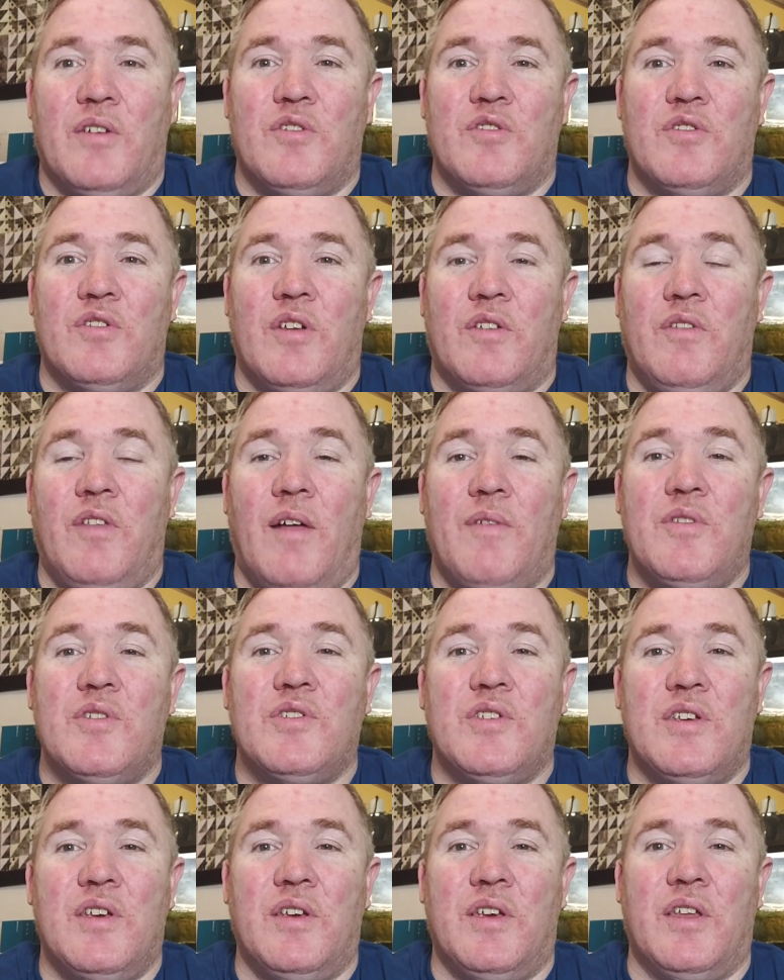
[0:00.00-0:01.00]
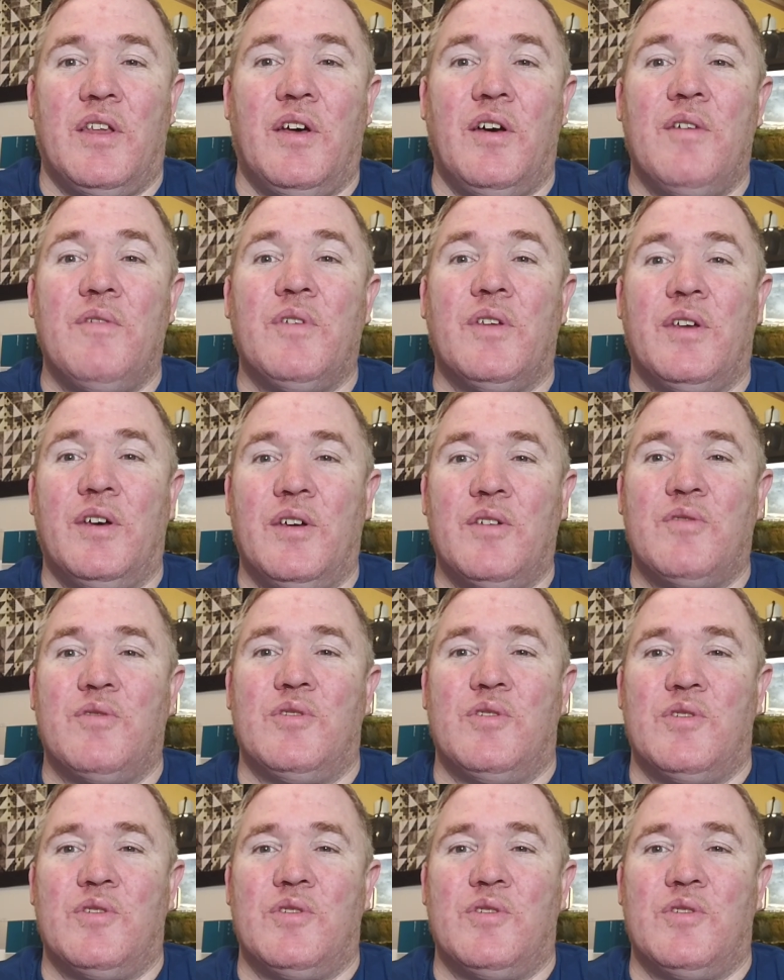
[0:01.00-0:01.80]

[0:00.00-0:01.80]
because I'd love to see her get over the 100